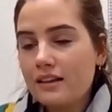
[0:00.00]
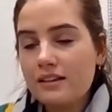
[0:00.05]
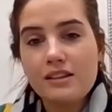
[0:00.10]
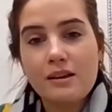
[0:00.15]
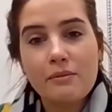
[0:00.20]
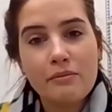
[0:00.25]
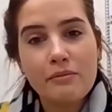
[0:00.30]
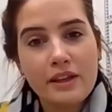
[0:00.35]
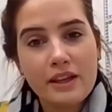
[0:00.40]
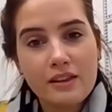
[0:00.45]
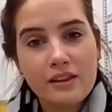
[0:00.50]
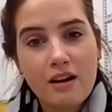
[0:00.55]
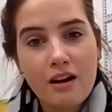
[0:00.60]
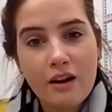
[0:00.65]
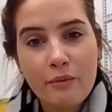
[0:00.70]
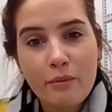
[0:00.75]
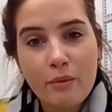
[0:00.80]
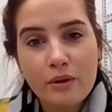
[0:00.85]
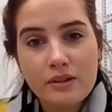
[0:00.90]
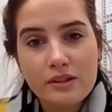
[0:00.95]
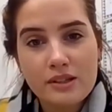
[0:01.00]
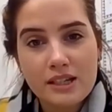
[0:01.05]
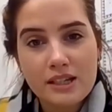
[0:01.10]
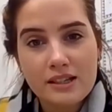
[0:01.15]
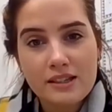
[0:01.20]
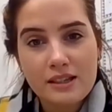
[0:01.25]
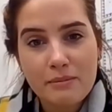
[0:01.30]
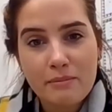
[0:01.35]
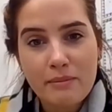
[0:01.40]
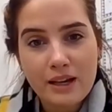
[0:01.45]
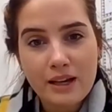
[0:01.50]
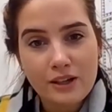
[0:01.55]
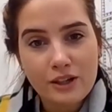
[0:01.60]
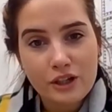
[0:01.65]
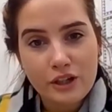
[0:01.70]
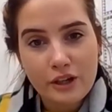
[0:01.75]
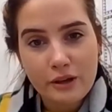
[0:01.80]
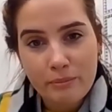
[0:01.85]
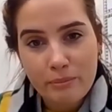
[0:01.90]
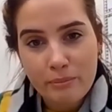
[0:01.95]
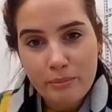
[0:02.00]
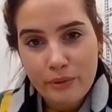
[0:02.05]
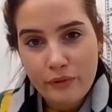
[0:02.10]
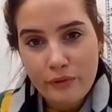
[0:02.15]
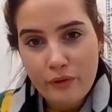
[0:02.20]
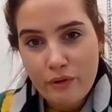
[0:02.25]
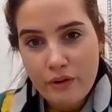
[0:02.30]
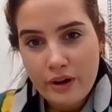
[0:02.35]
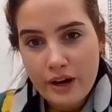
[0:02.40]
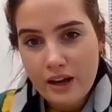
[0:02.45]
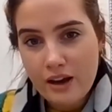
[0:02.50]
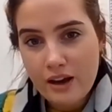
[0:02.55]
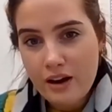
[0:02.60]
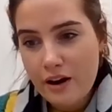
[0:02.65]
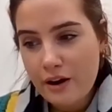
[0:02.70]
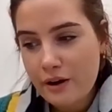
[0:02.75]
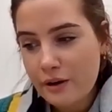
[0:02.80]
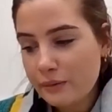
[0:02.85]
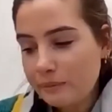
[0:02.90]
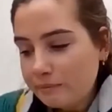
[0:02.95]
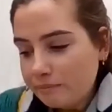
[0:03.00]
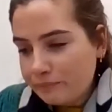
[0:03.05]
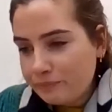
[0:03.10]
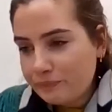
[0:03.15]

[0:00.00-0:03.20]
something that I wanted to mention before I go